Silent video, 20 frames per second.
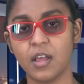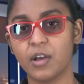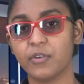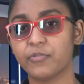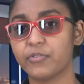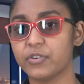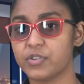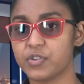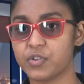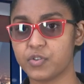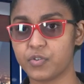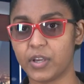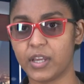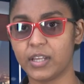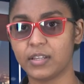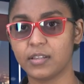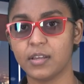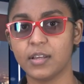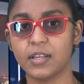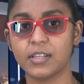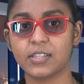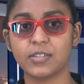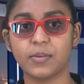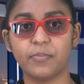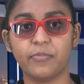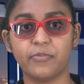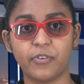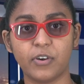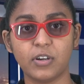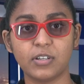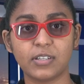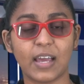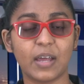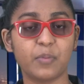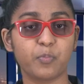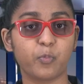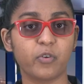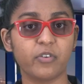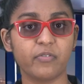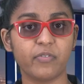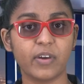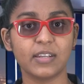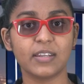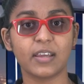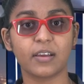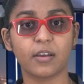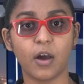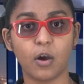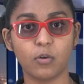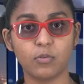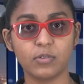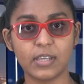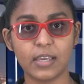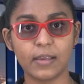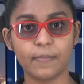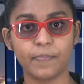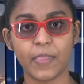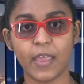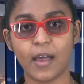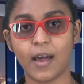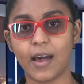frustrate, subvert and prevent the counting,